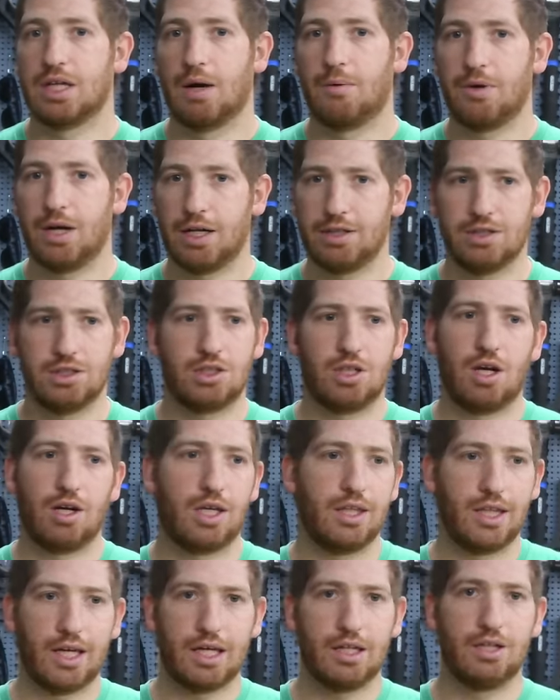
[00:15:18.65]
Uh, we're not just
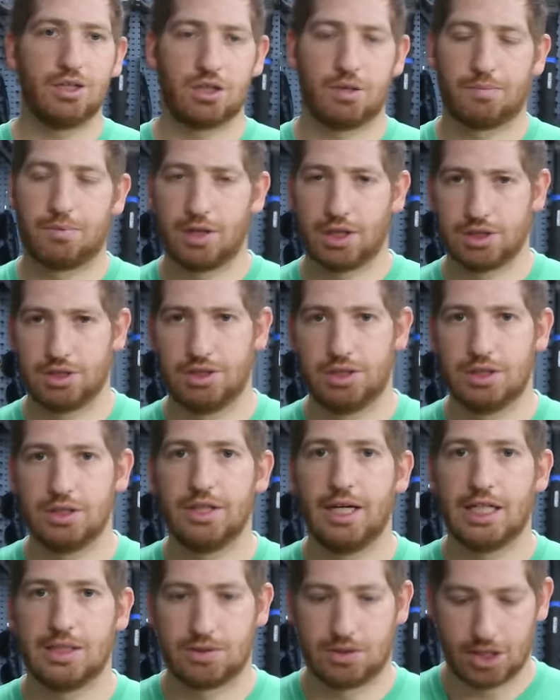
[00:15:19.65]
talking like initial production
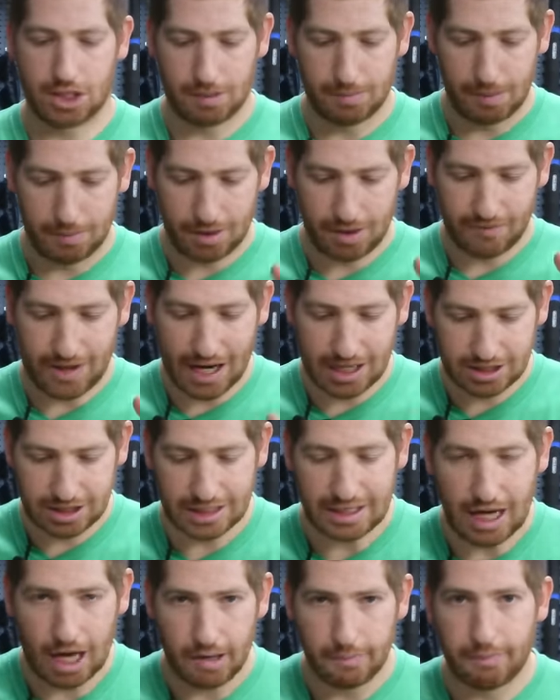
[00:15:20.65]
delays. We're talking people that have
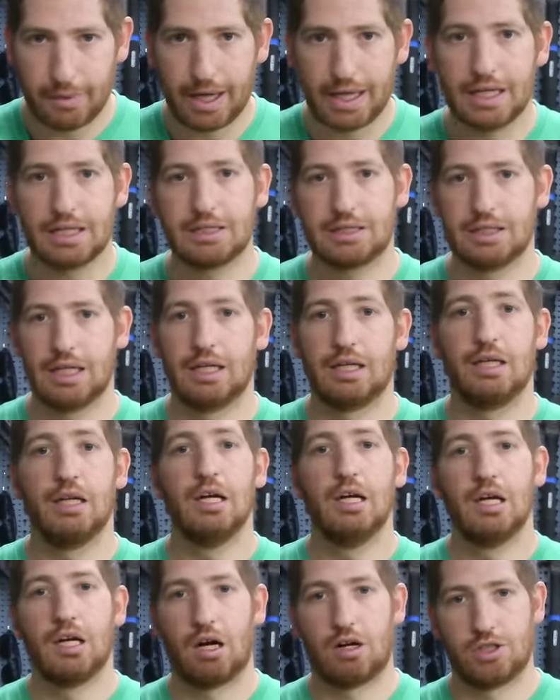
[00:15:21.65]
actually got bikes and
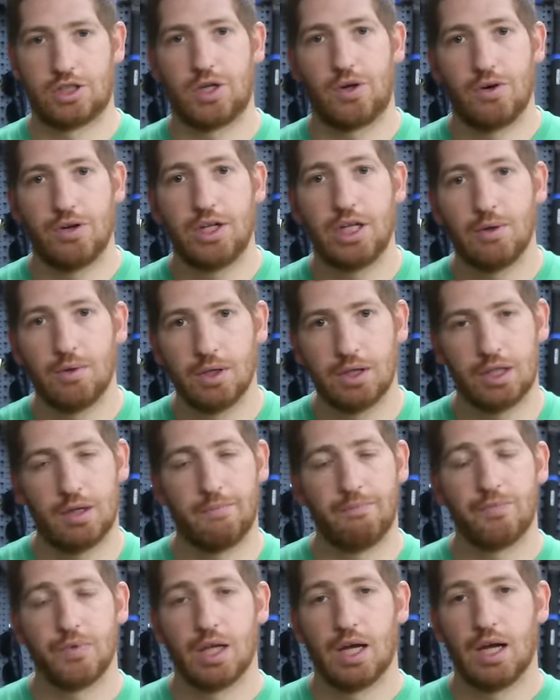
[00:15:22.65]
are starting to deal with
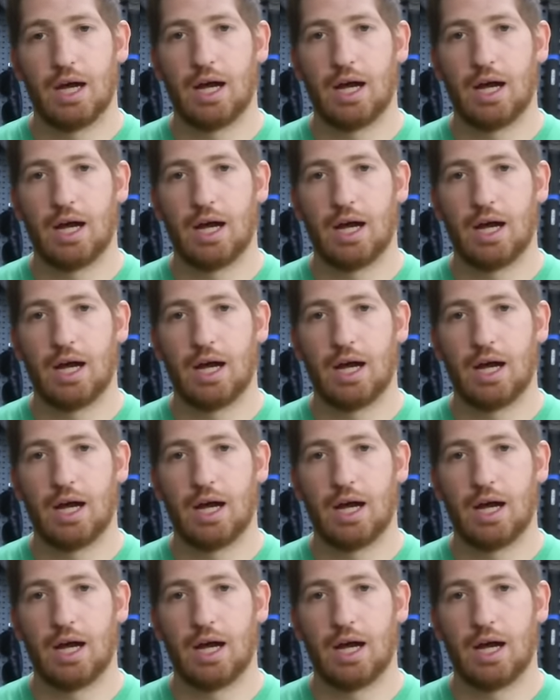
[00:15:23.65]
them.